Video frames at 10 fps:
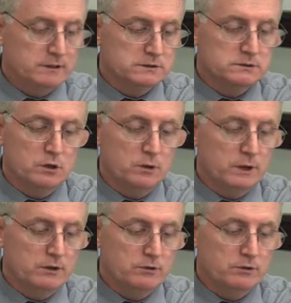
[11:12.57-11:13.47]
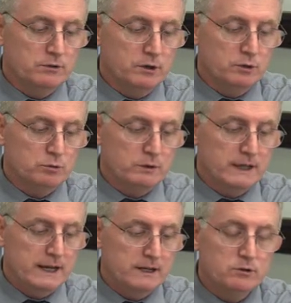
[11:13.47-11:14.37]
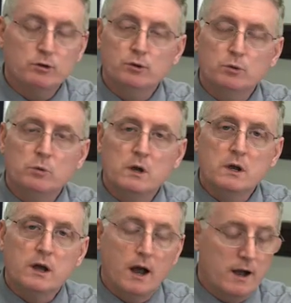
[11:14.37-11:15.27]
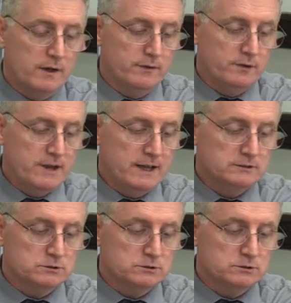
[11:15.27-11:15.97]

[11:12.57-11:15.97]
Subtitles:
so is related to the debt.